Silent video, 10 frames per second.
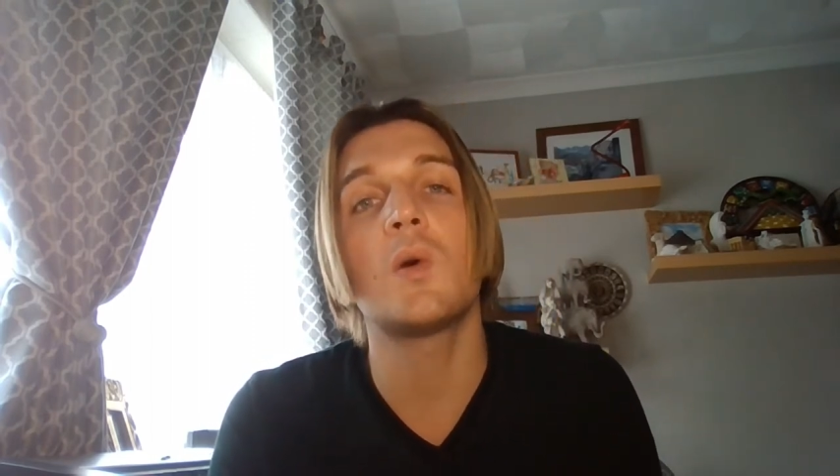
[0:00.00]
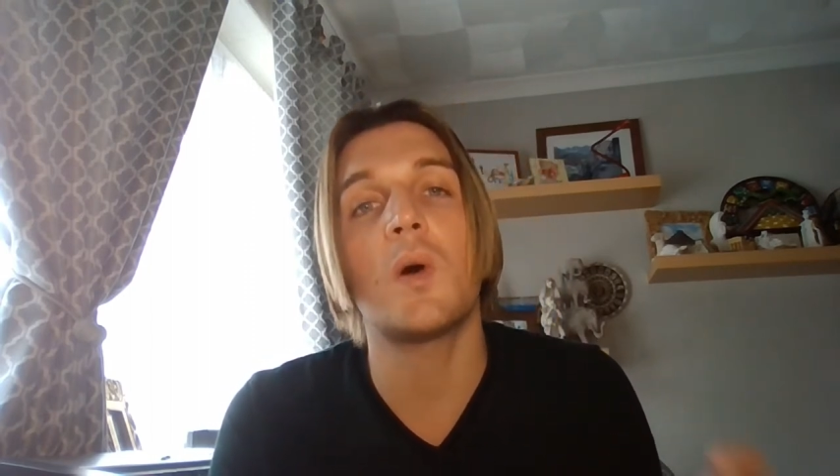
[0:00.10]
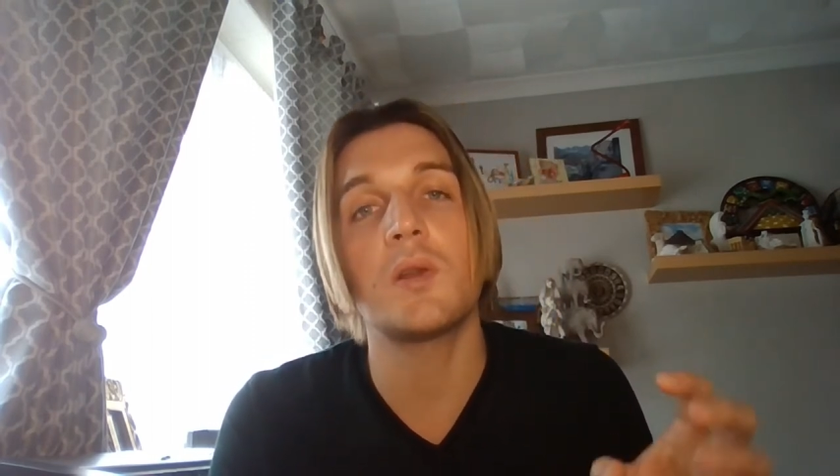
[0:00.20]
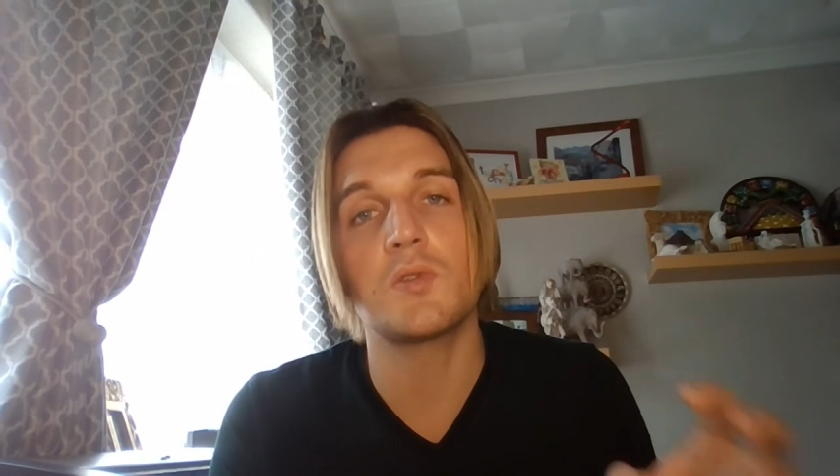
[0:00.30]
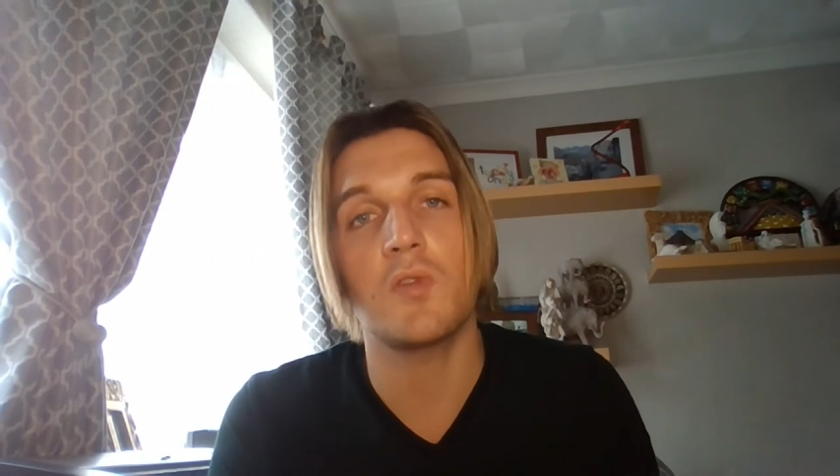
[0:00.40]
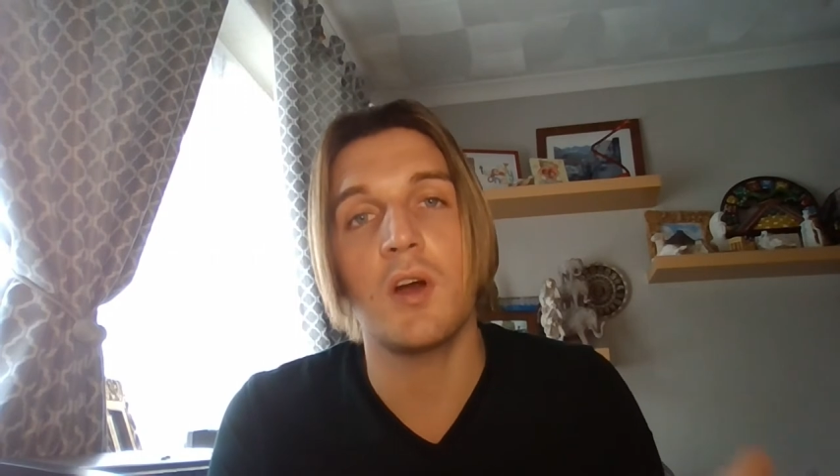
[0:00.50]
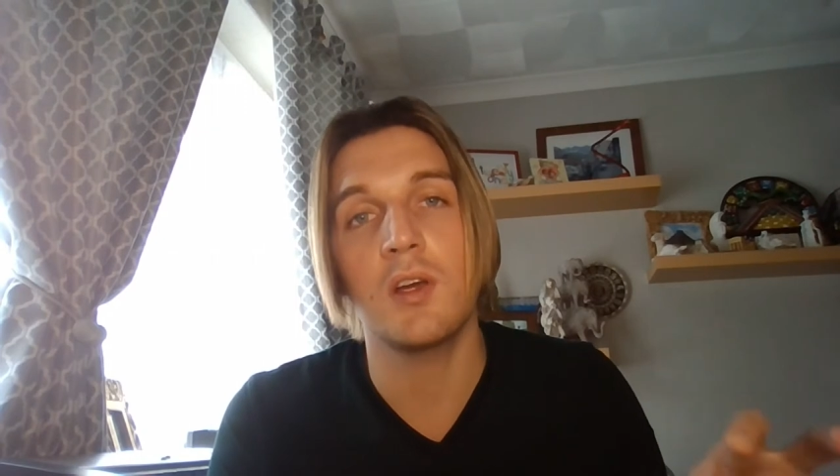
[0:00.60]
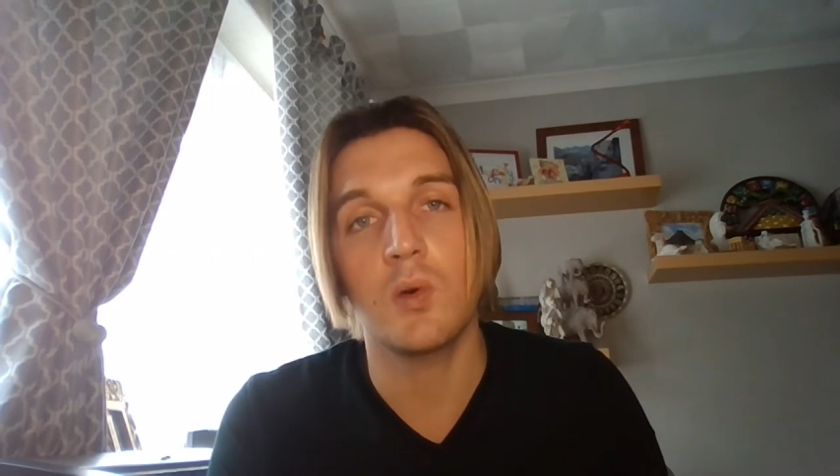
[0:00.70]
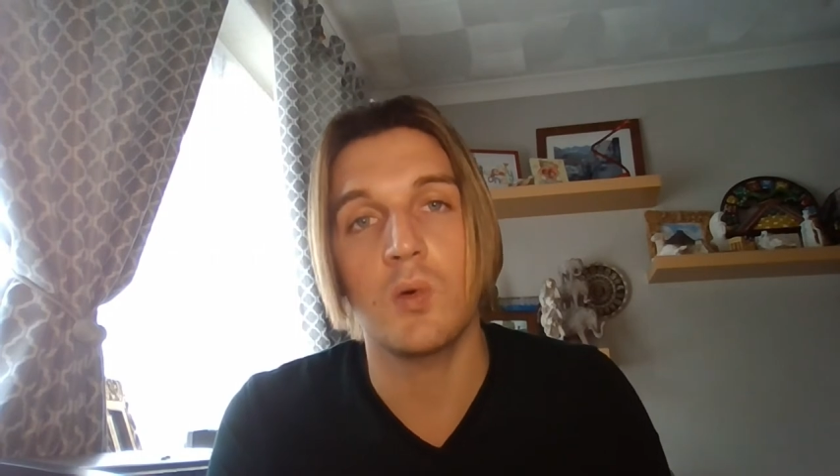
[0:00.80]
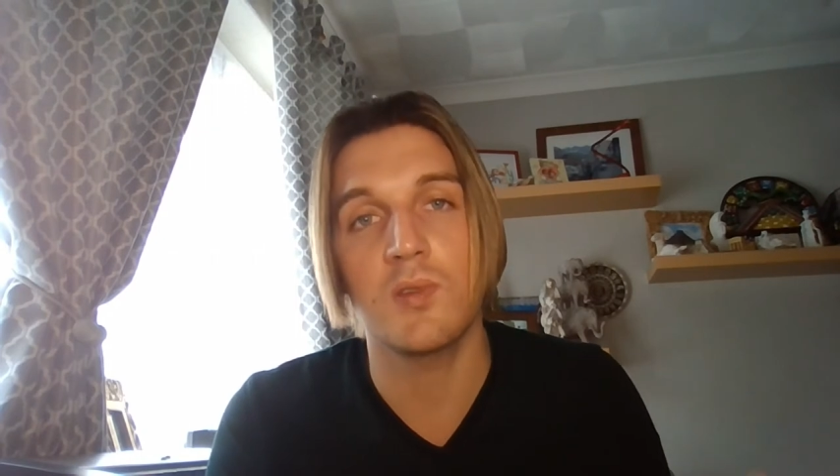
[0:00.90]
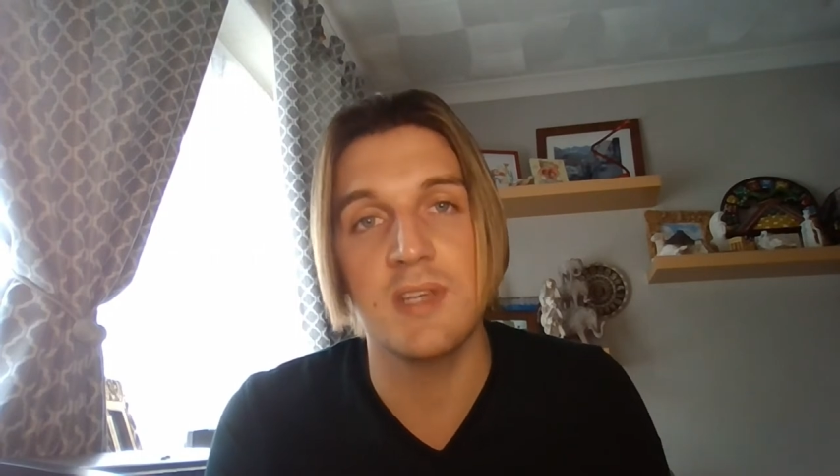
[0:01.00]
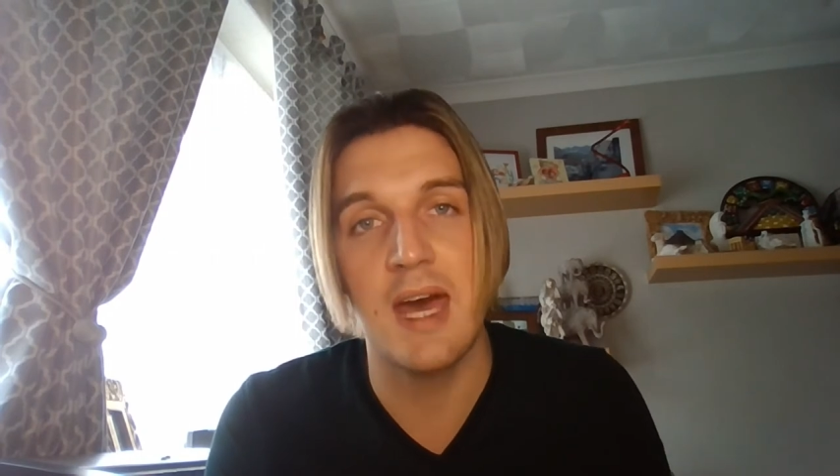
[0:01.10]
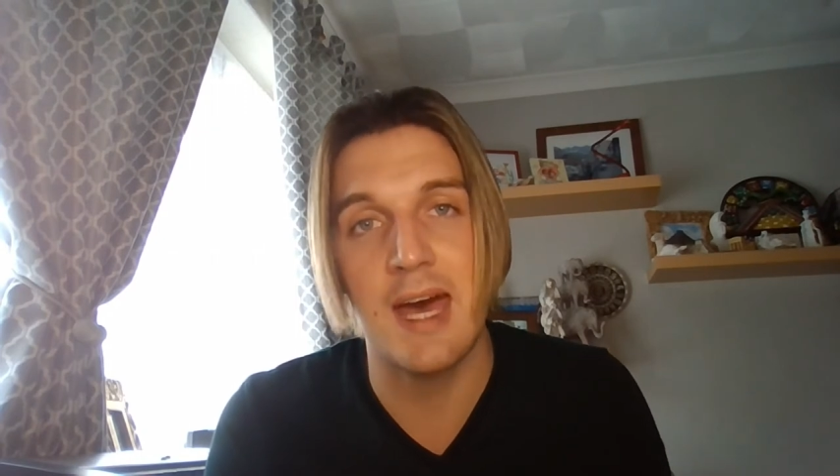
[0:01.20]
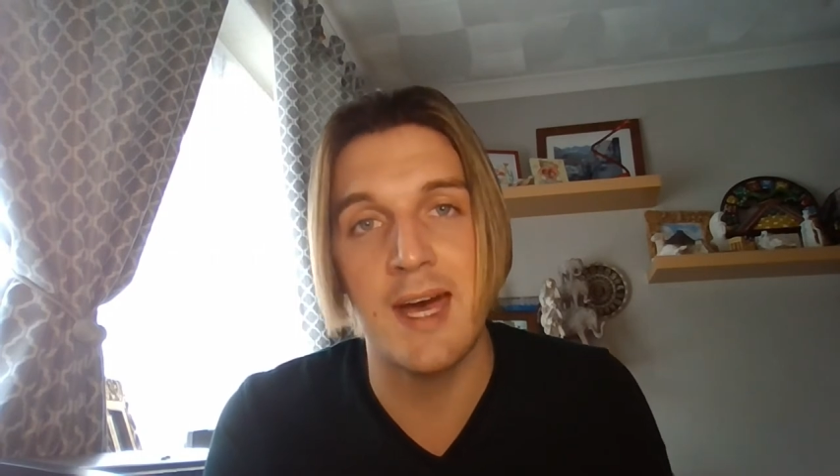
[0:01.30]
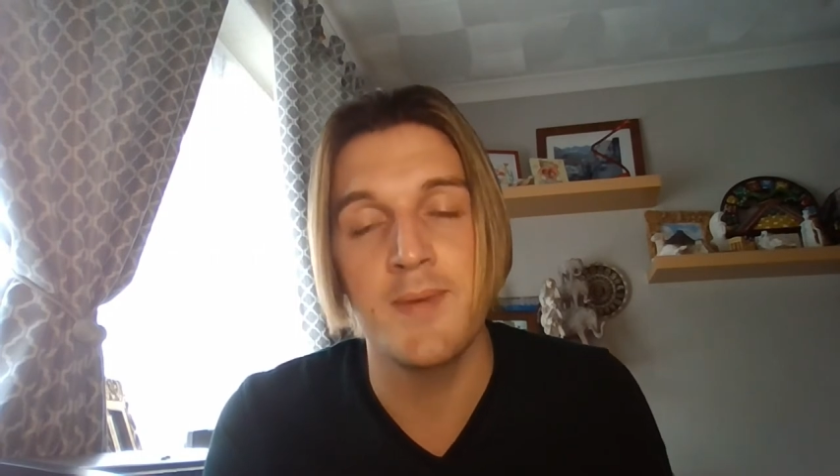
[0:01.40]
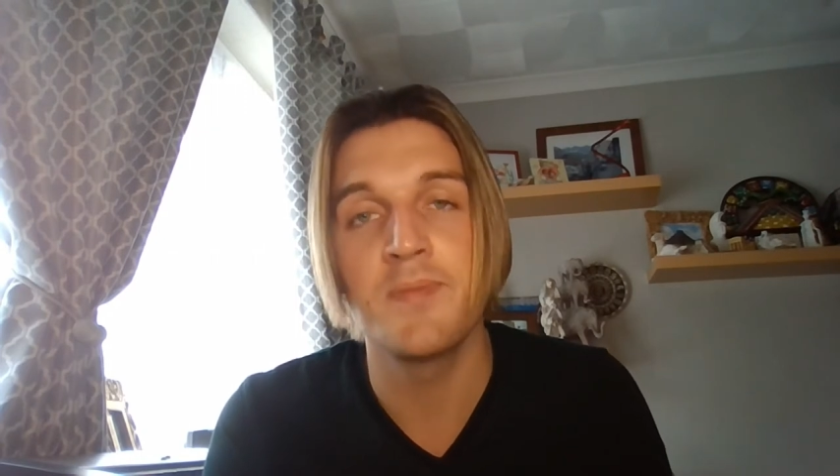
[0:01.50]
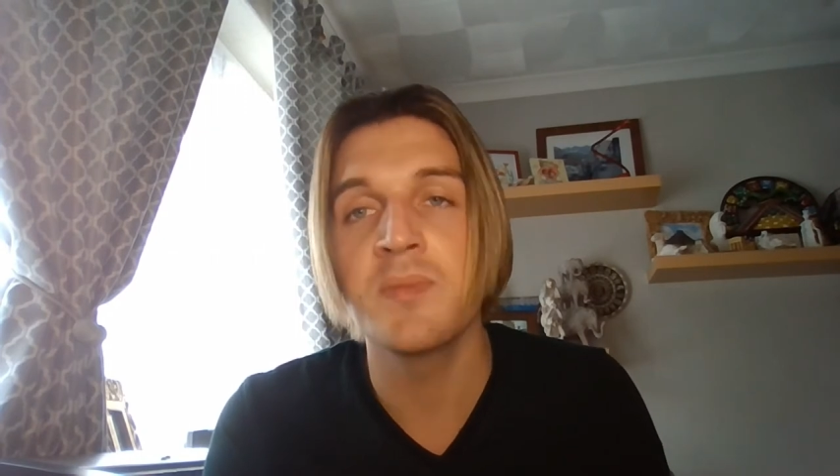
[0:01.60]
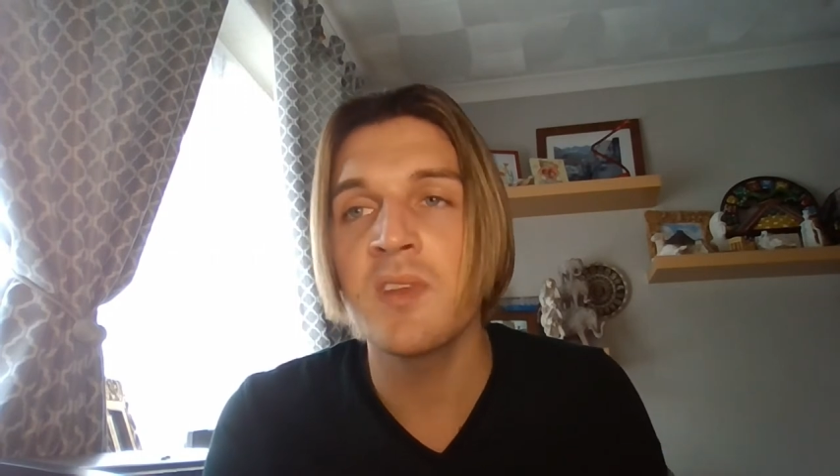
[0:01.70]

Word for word: quite dry, coarse hair,